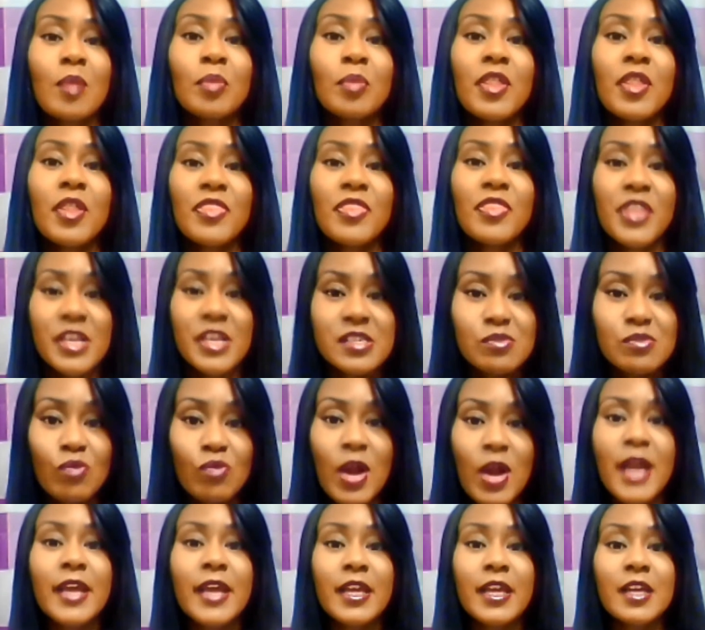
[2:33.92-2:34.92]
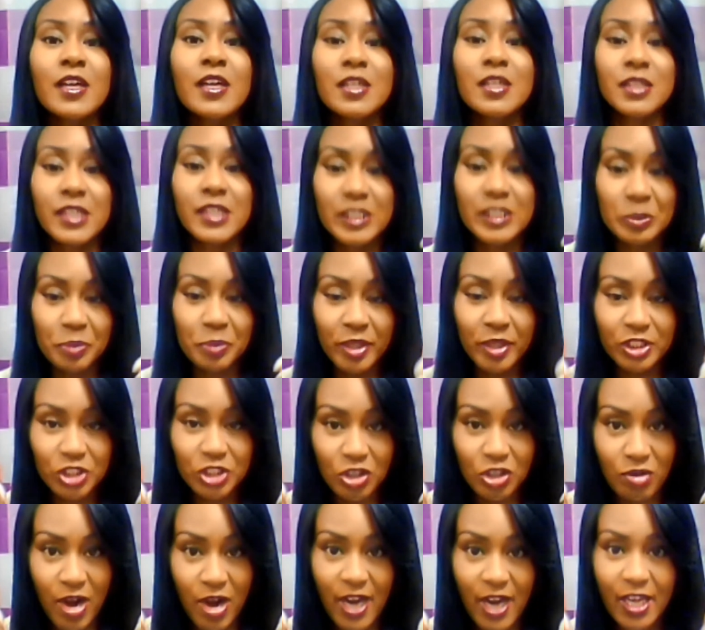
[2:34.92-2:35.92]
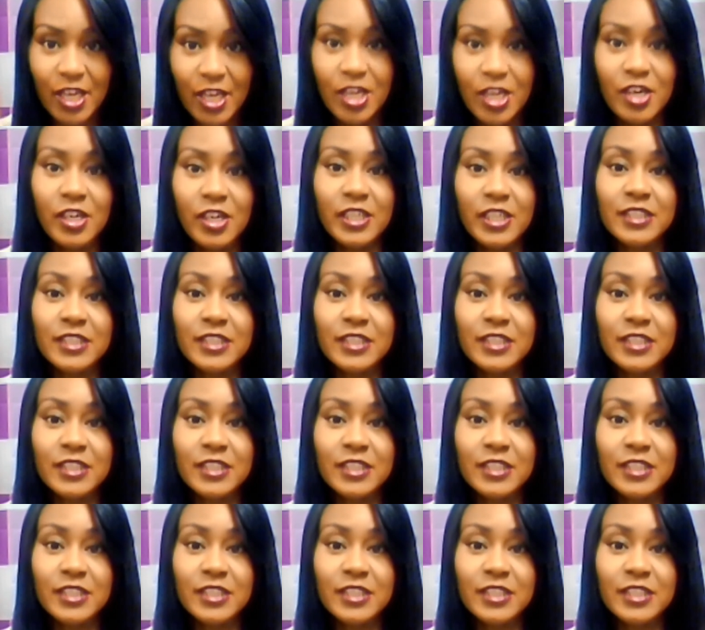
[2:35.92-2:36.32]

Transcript: But this right here, this picture right here,